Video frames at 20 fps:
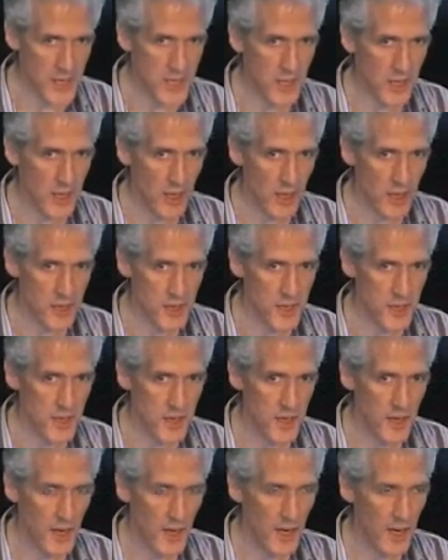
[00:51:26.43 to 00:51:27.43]
us a lot,
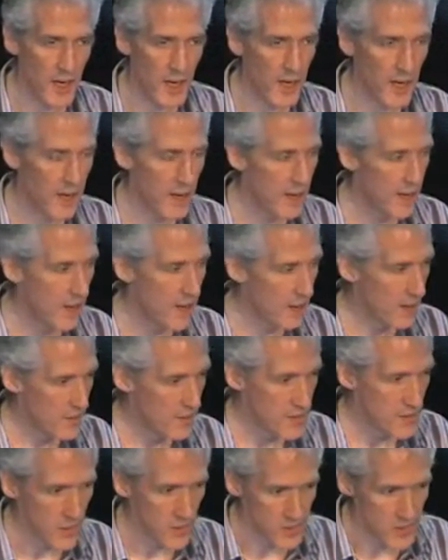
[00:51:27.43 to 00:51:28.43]
uh,
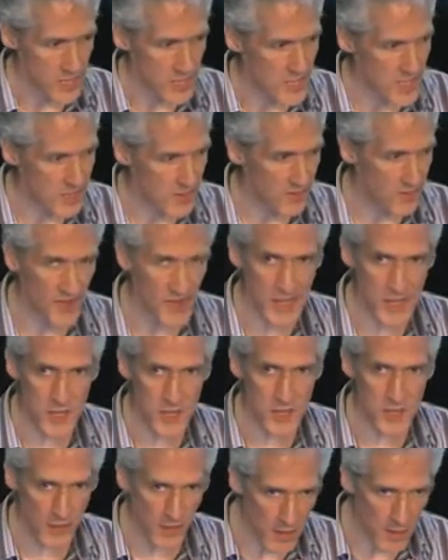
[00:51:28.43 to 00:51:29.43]
you know, to sit
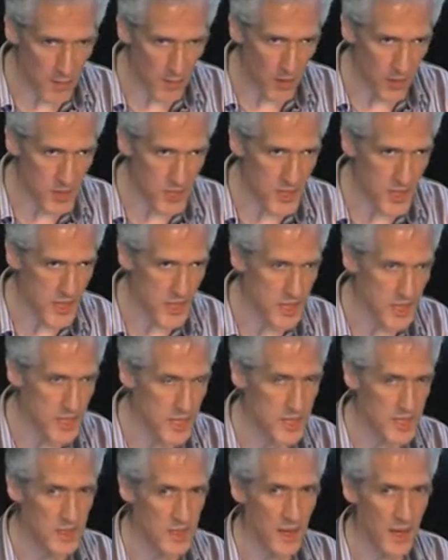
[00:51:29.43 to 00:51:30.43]
festering in our
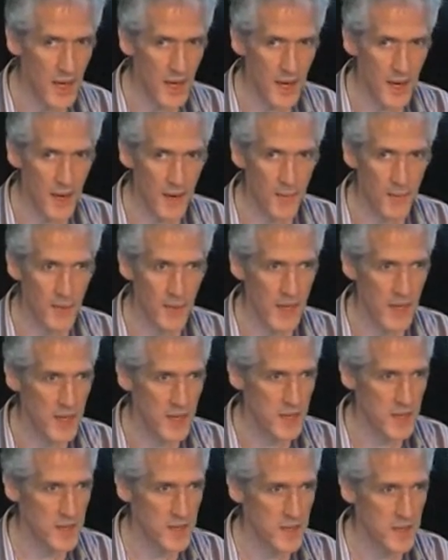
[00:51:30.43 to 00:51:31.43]
inboxes, uh,
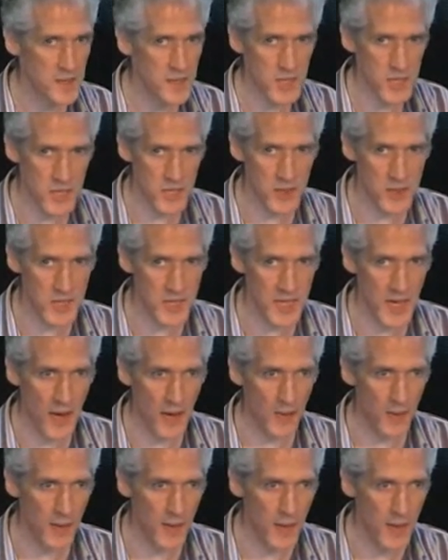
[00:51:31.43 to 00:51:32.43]
to, to slow us
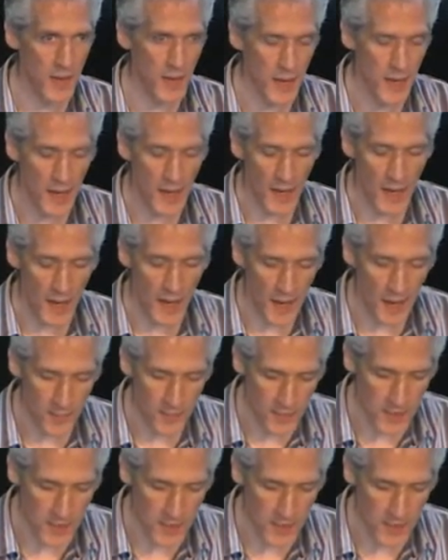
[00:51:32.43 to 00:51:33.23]
down. Uh,